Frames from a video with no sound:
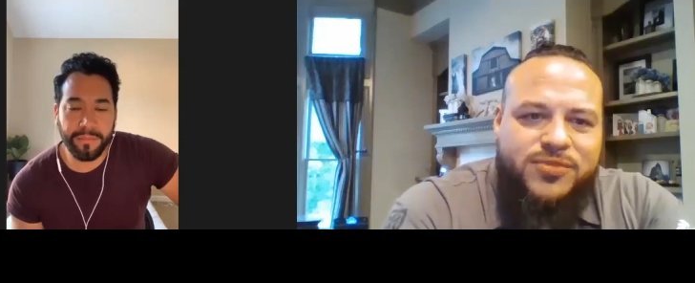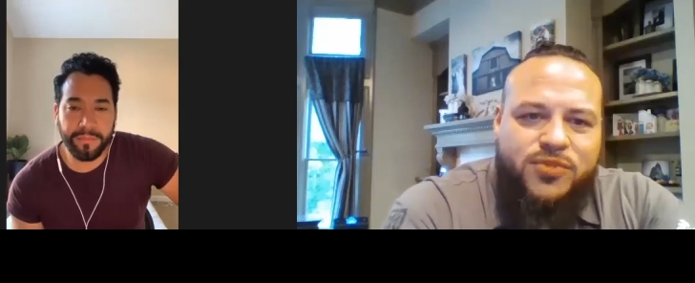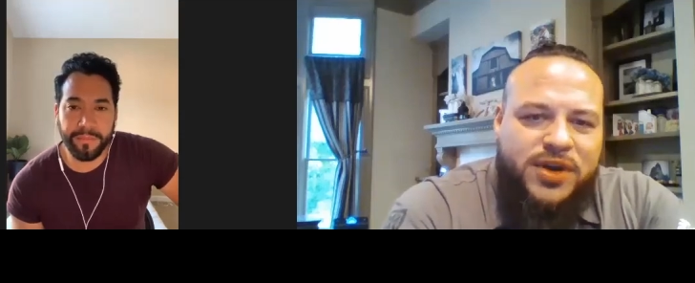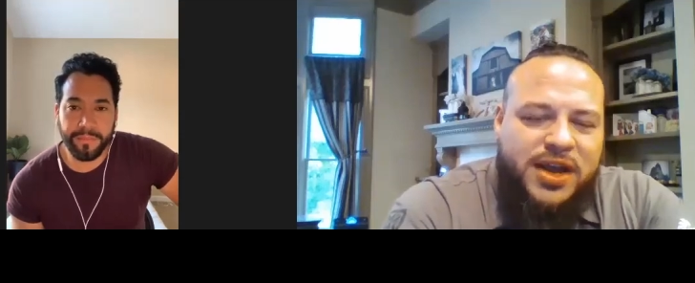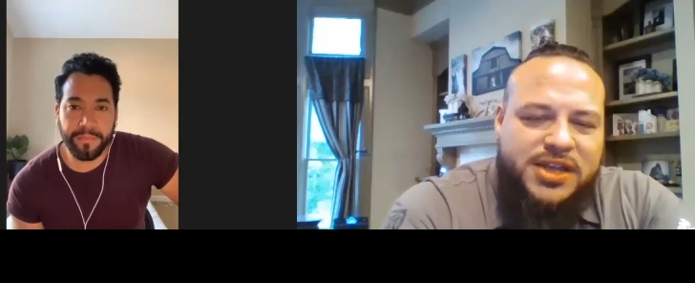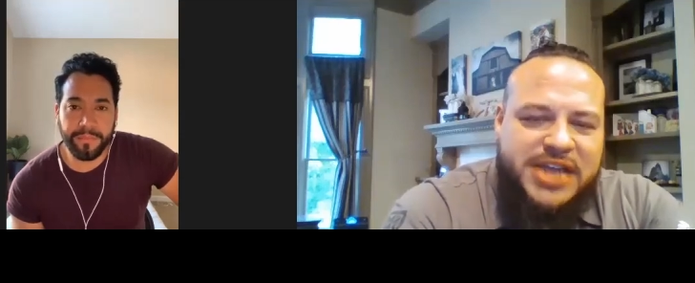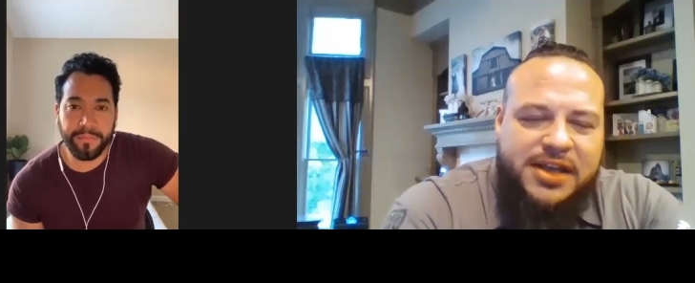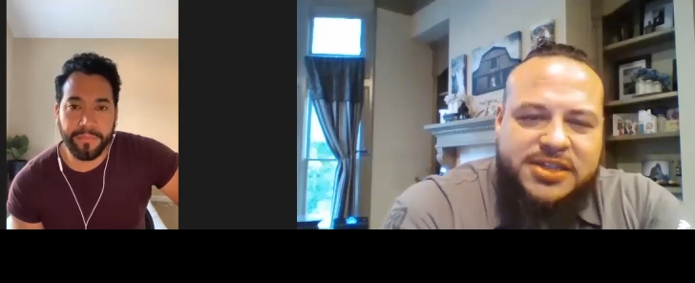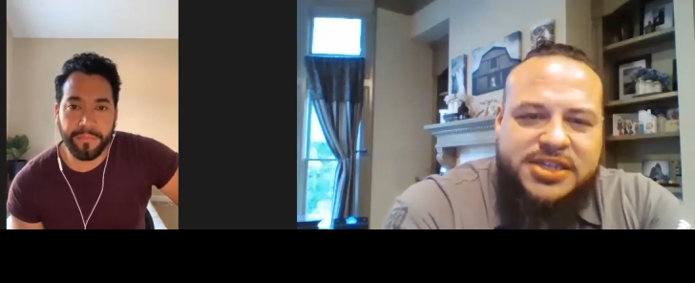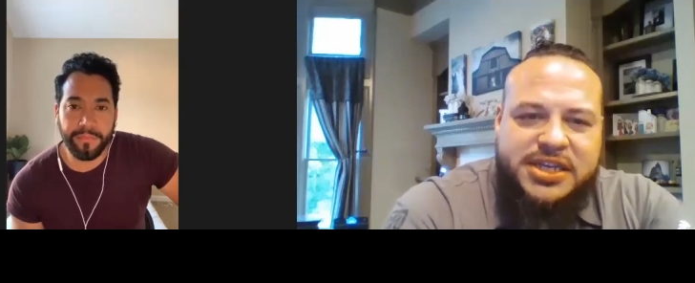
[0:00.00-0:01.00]
Speaker 1: We're not
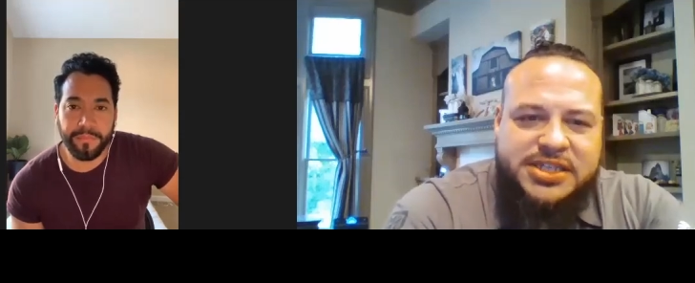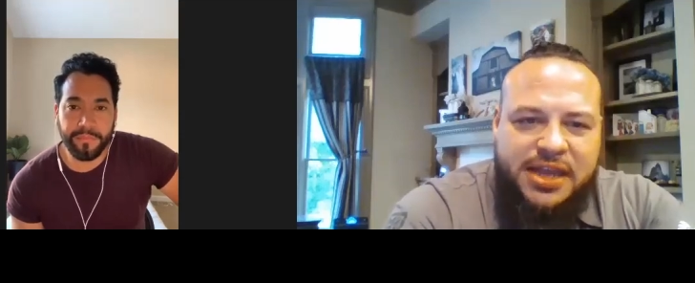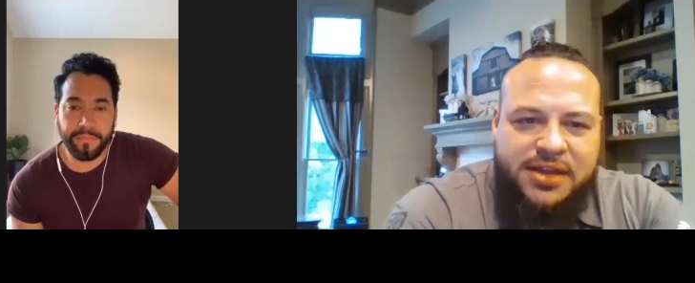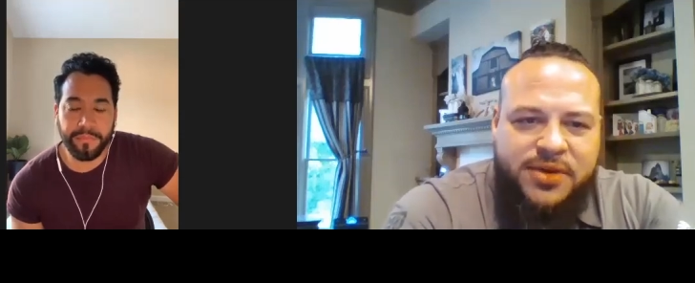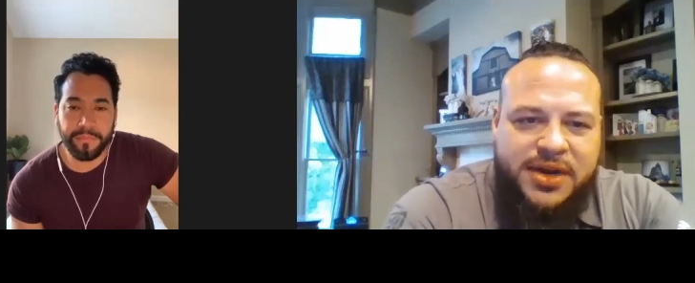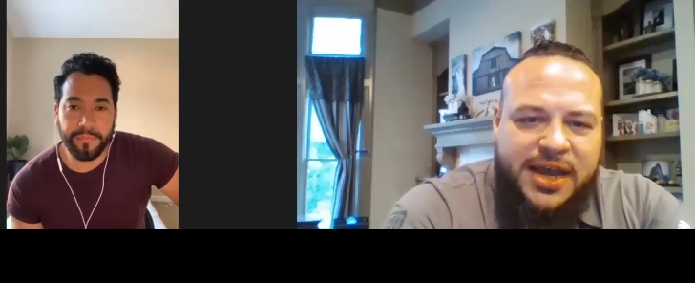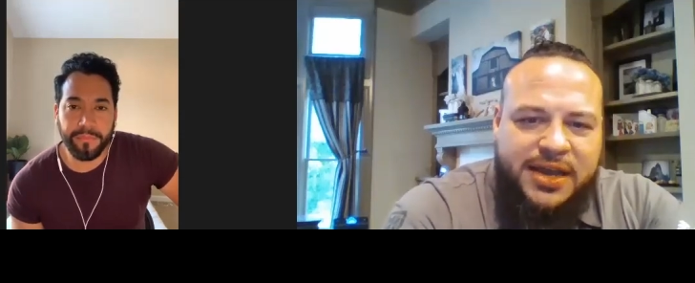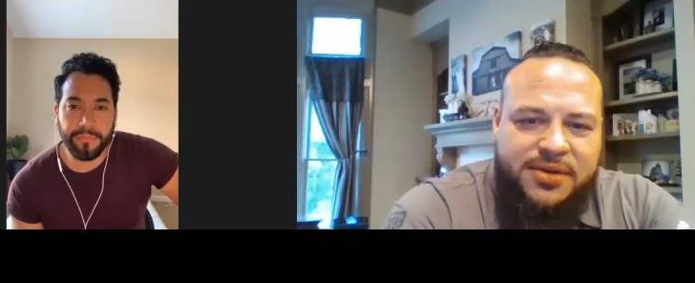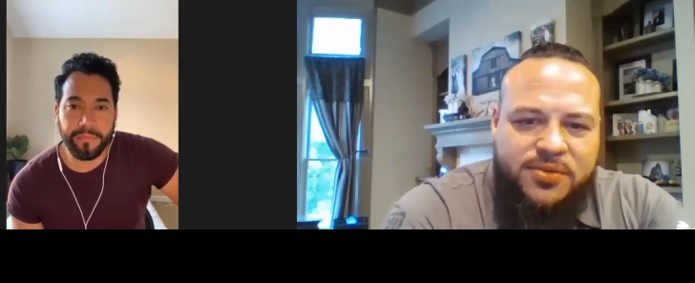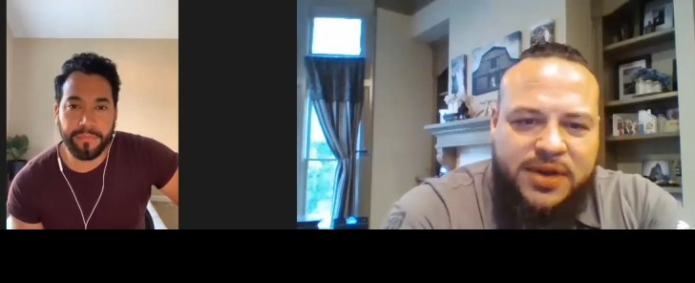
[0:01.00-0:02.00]
challenging each other. We're not
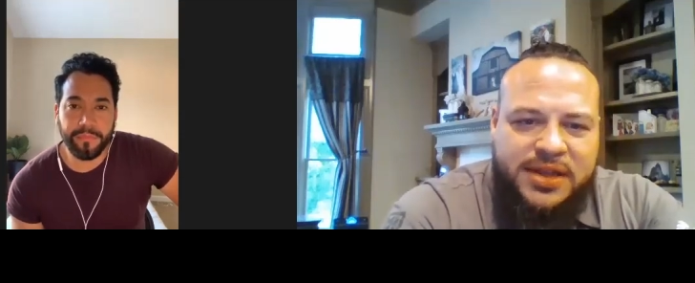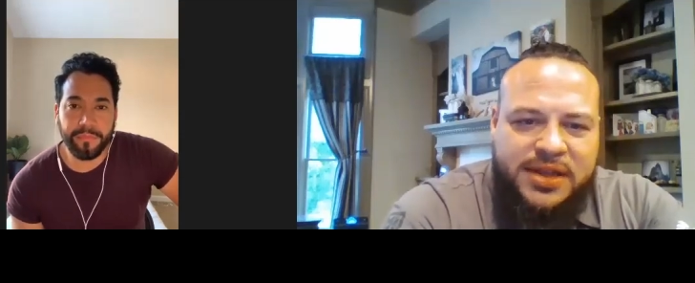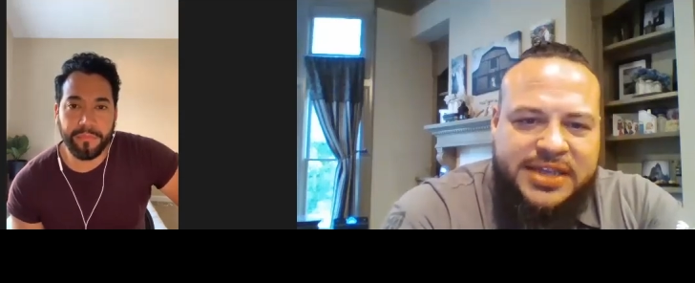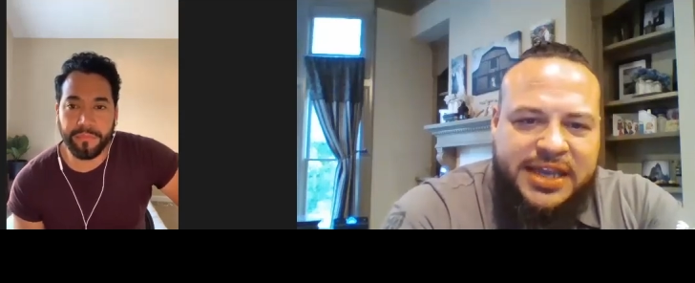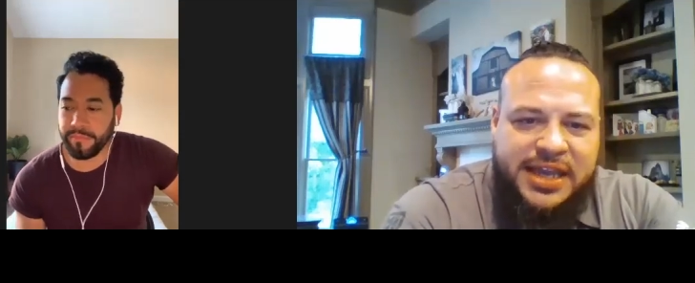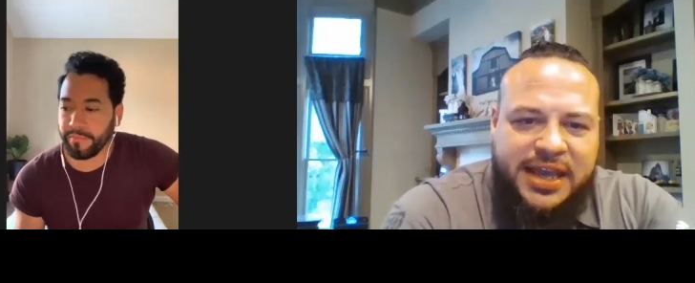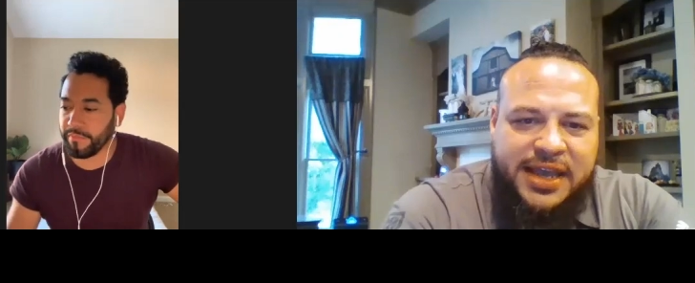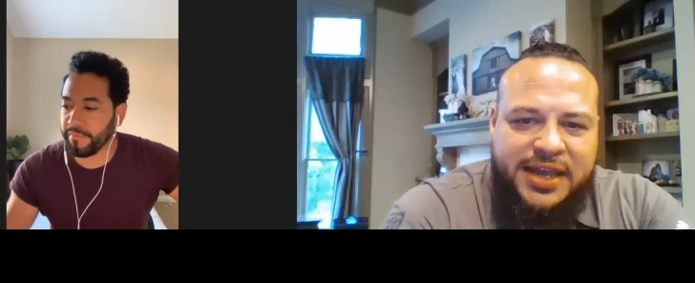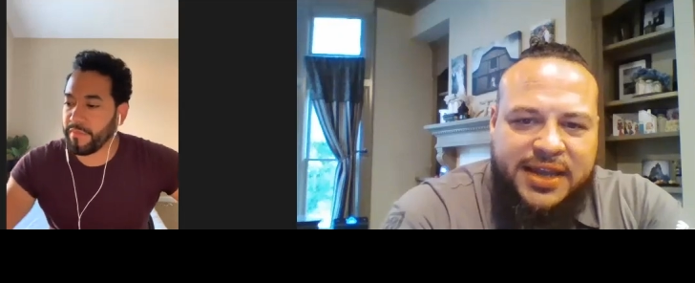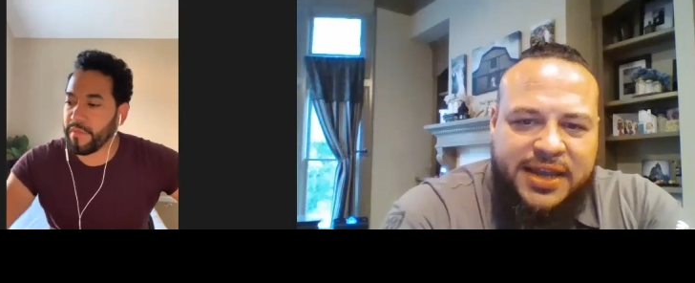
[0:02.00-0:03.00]
really digging
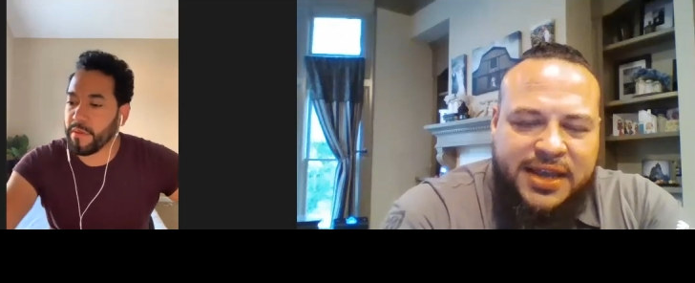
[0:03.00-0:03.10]
in.